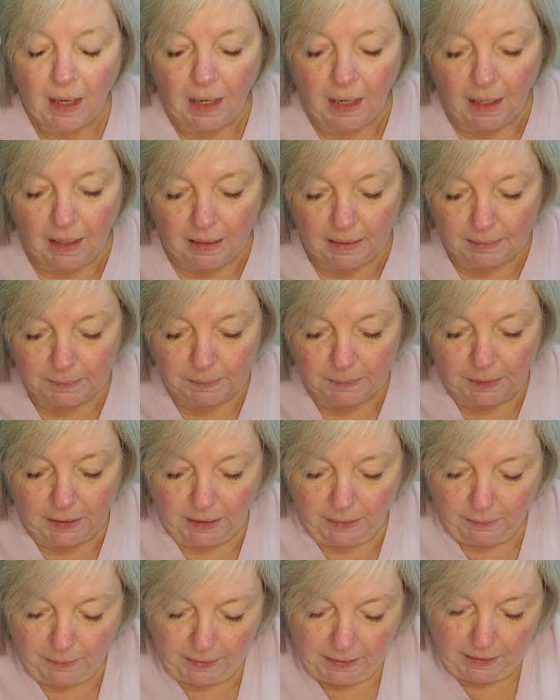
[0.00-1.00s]
Um,
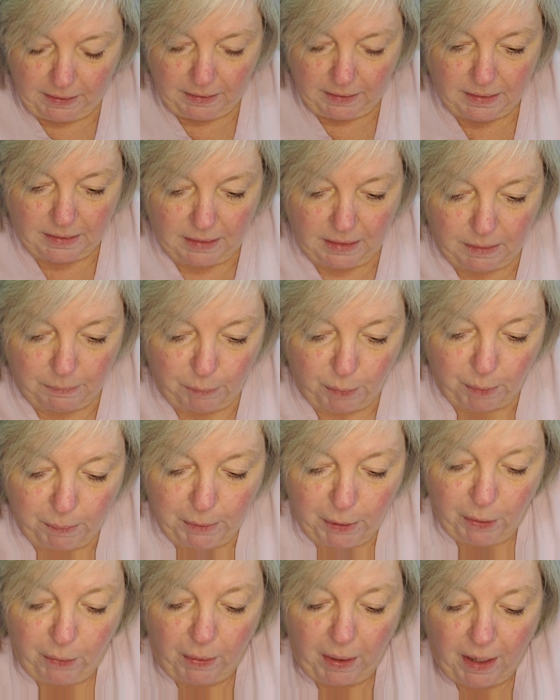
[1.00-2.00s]
anyway, let's see. The
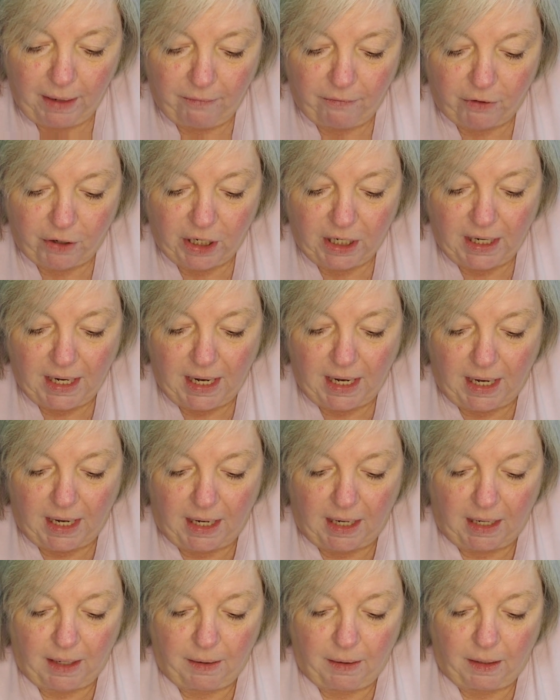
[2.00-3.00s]
Premier
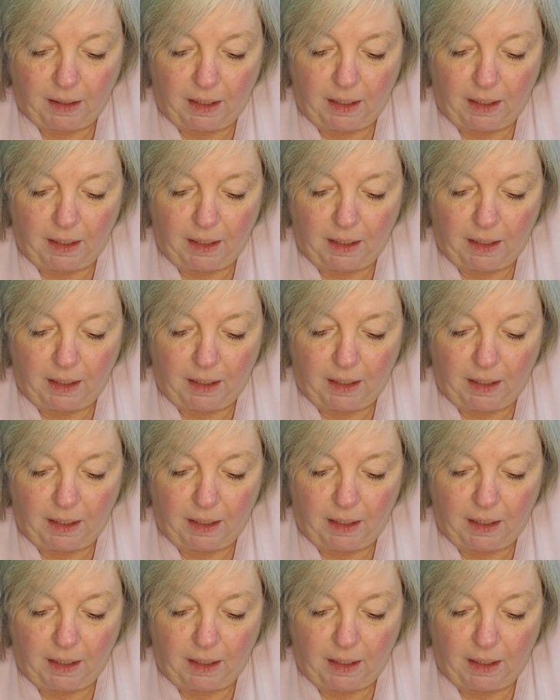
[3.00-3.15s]
Everyday